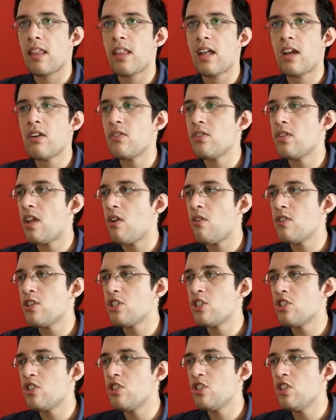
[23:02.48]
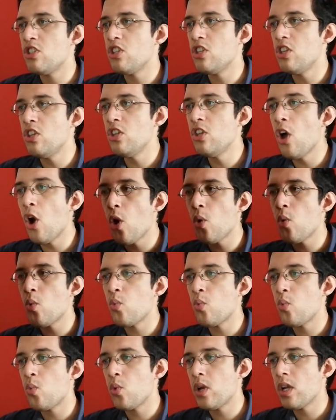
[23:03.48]
there there is no
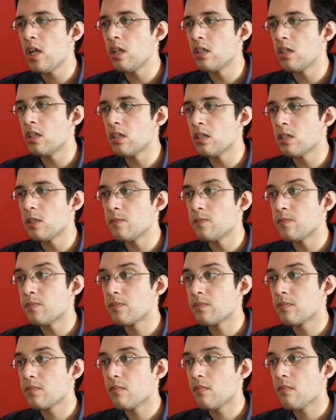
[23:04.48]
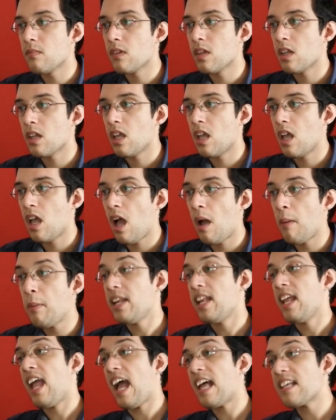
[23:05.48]
real I mean,
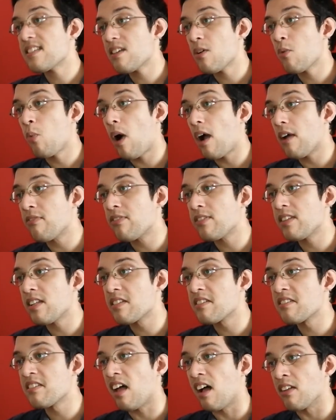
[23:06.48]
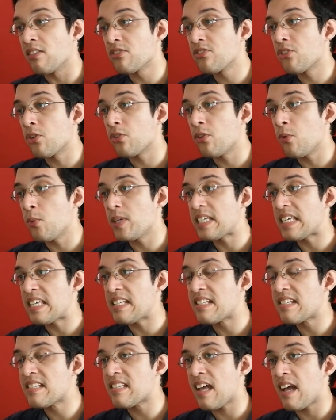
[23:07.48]
he has a wife and a son, so the wiki
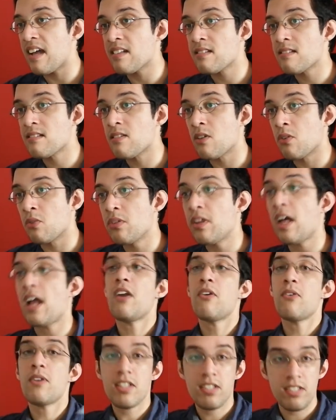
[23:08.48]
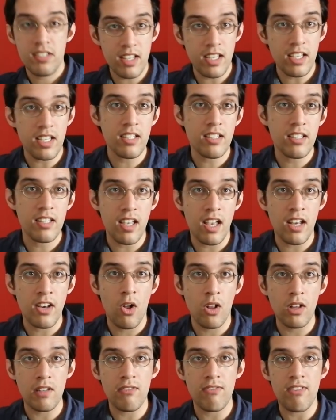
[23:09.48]
says. So there is a an
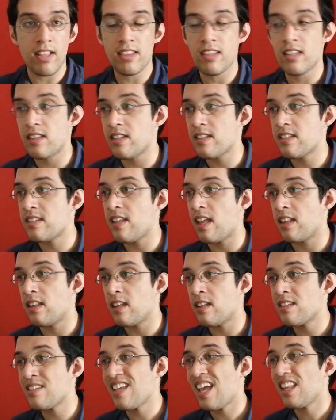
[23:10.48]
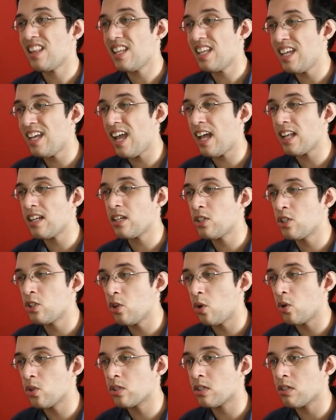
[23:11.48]
Ollivander descendant. Sadly, he had a
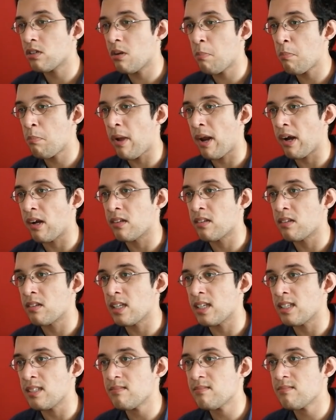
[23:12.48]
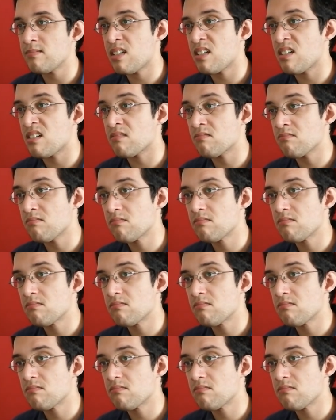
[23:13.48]
daughter, apparently. Oh,